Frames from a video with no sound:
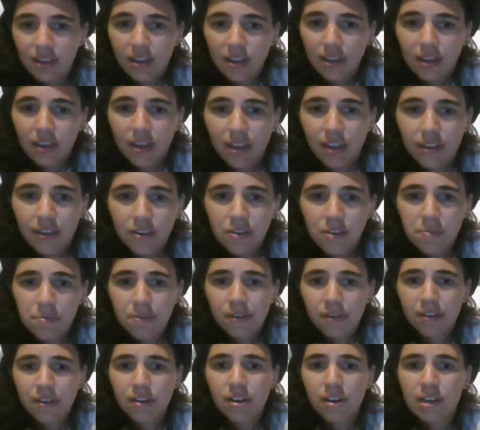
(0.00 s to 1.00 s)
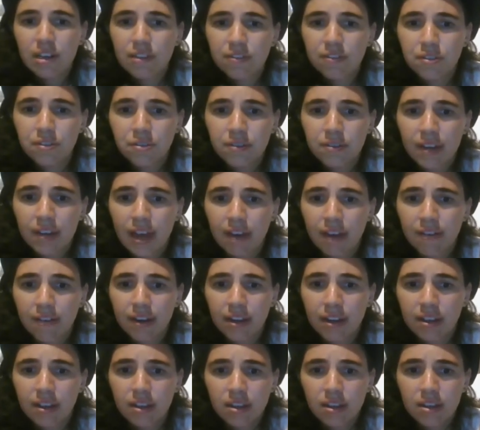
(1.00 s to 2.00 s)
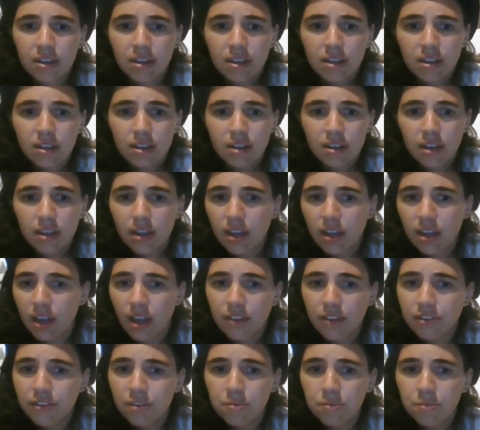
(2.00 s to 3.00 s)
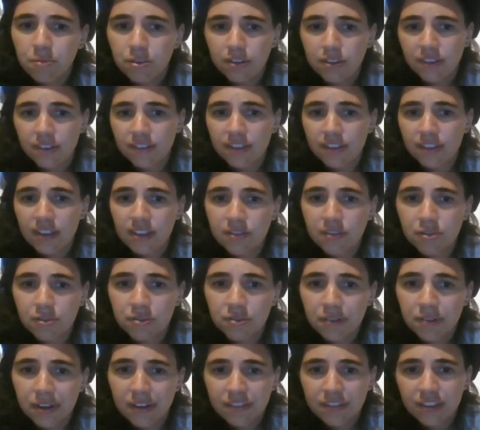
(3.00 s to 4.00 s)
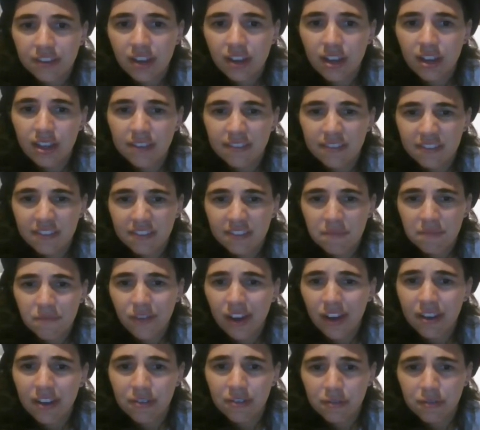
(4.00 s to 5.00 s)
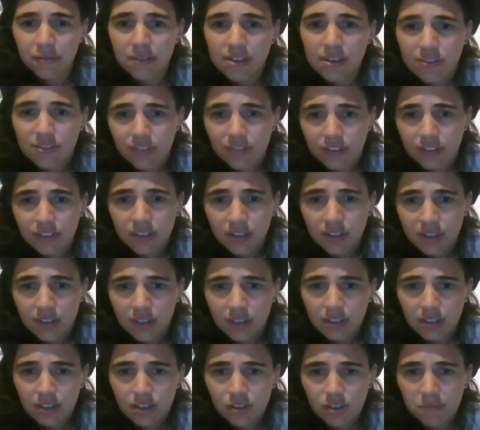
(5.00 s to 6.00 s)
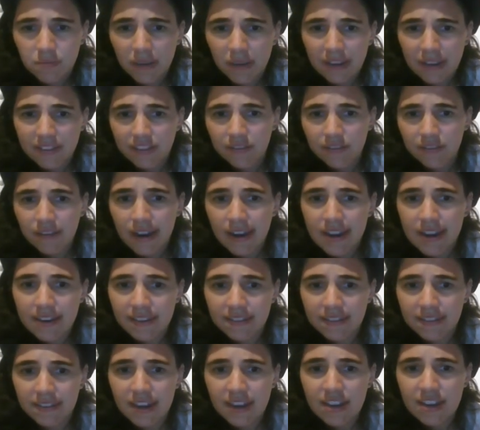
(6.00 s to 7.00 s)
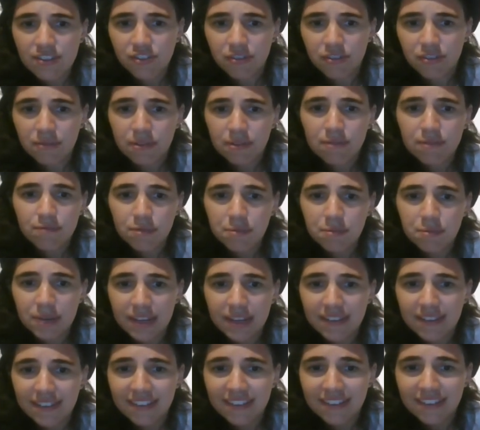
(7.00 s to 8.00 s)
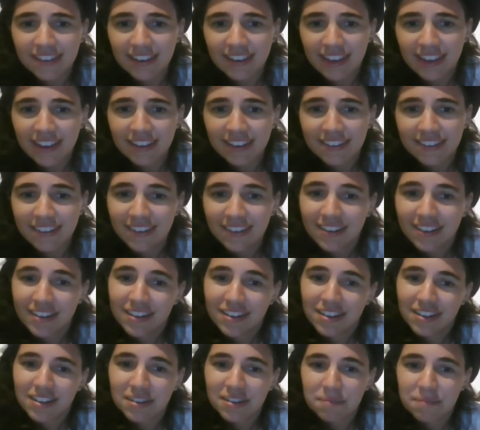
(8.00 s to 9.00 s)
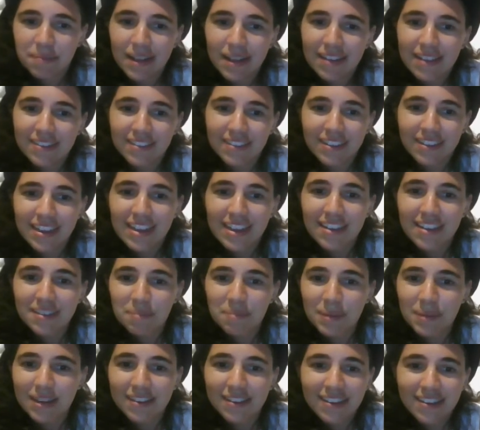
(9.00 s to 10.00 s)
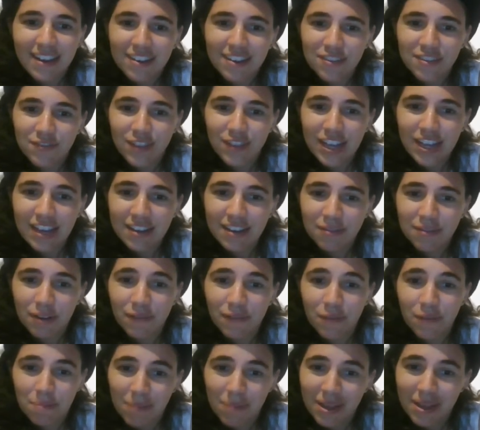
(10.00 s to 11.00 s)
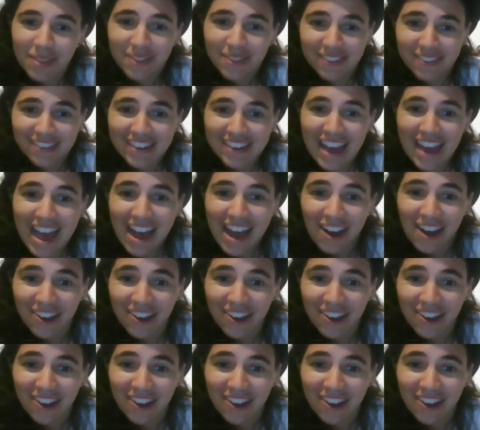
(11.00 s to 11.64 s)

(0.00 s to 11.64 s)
I hope the girl is good, Harry. I don't want to see Dorian tied to some vile creature who might degrade his nature and ruin his intellect. Oh, Basil, he has been attached for Henry for months now.